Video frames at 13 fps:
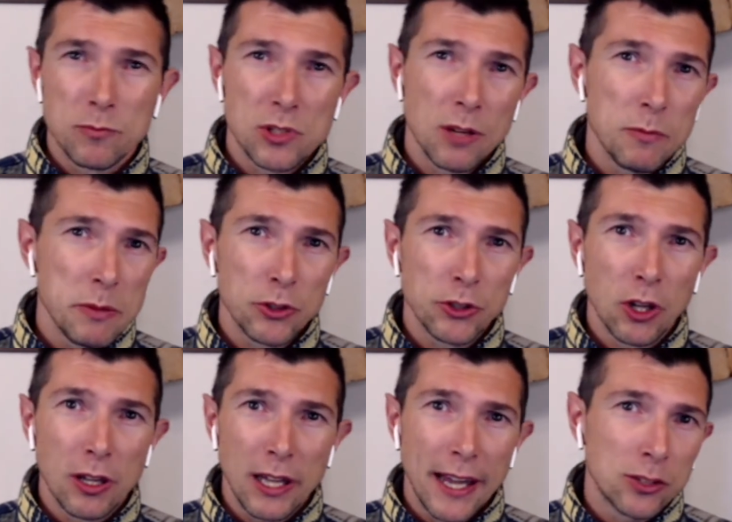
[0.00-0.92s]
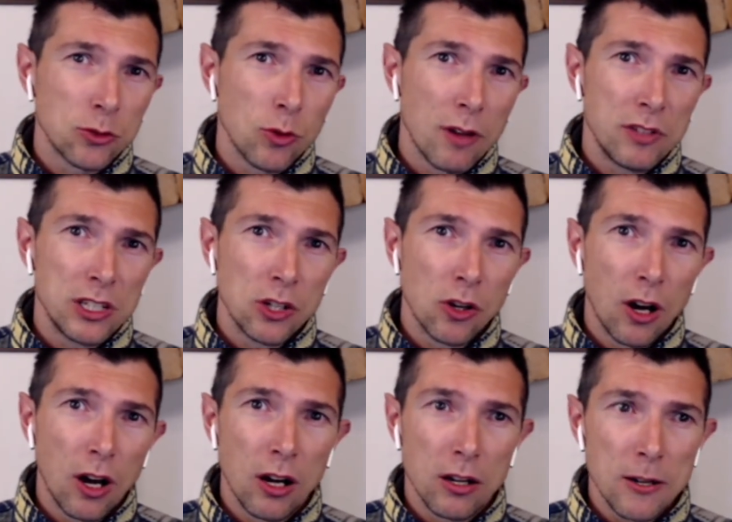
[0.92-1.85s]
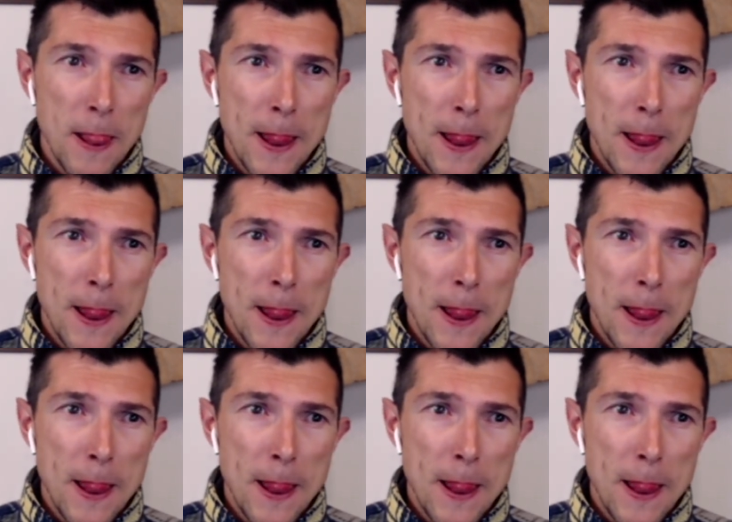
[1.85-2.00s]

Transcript: Some people don't like to have video on,